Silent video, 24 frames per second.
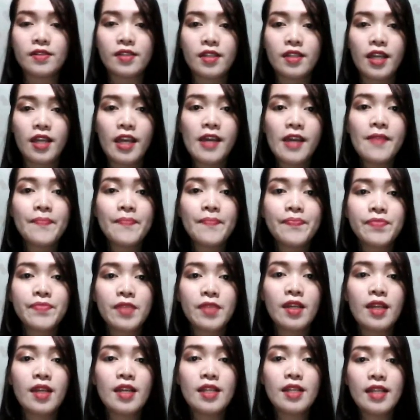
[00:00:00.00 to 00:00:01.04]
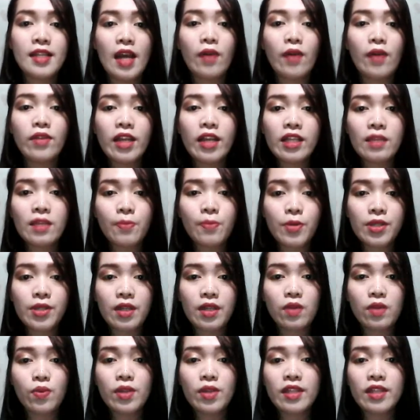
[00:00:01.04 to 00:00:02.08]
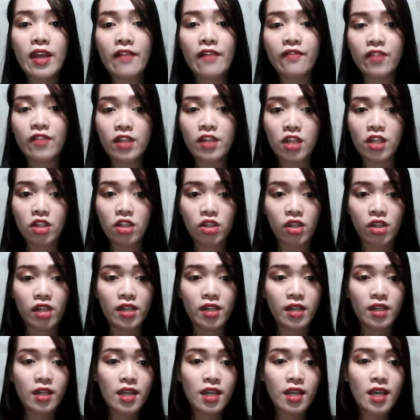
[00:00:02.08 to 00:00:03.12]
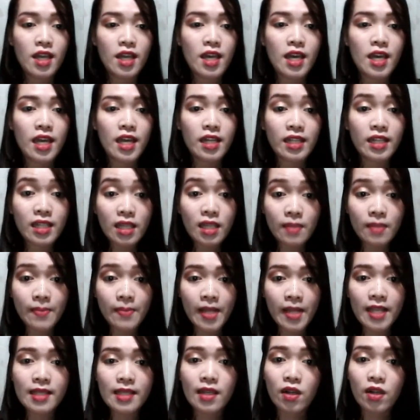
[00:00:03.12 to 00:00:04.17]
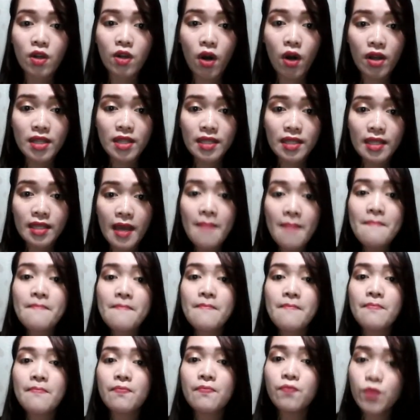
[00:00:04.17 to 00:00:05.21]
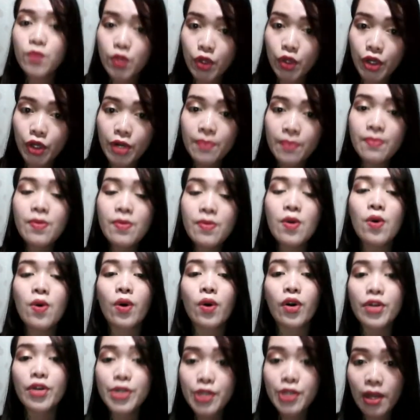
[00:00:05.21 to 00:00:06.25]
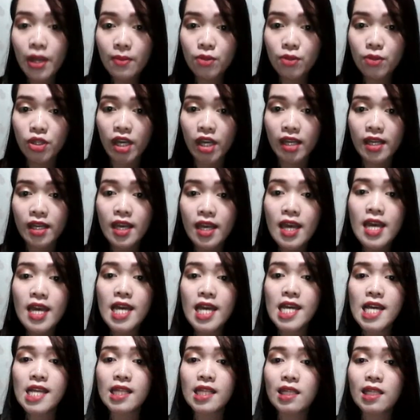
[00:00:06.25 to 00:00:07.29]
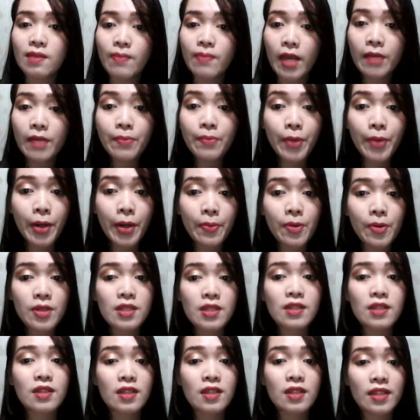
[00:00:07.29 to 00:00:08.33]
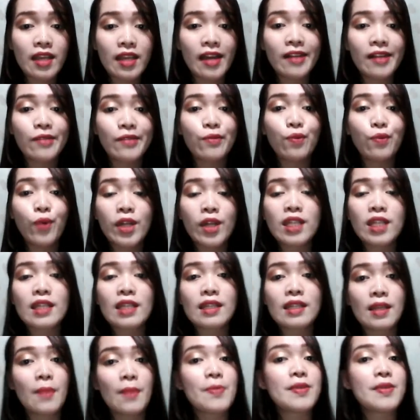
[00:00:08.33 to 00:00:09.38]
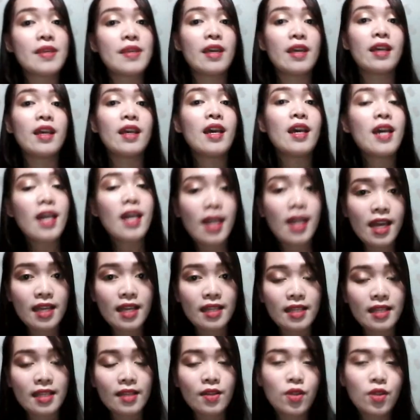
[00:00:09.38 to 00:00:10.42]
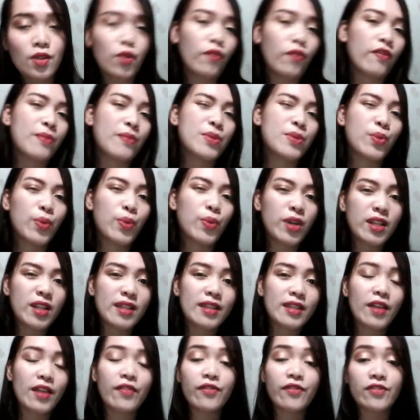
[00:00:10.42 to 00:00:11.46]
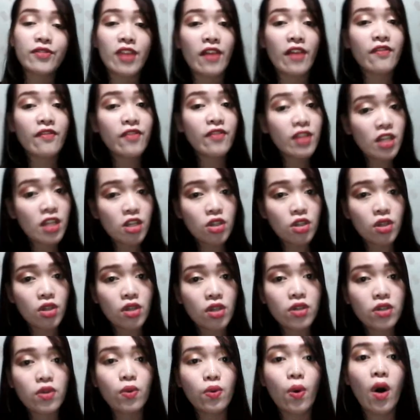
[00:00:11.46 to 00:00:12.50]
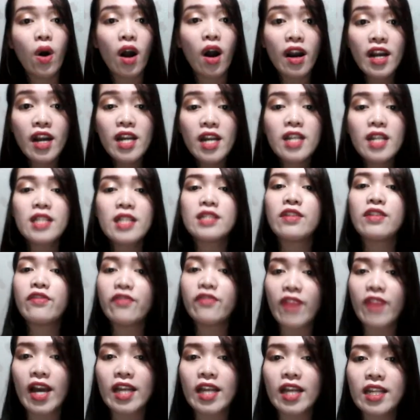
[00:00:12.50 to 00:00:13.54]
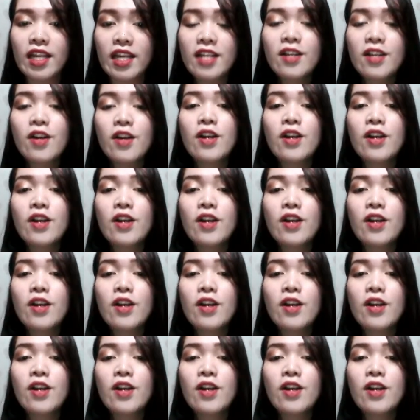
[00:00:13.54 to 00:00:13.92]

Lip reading: Okay? Now let's proceed with definition. It explains a concept, term, or subject. Its main purpose is to tell what something is. So from the word itself, definition, you are defining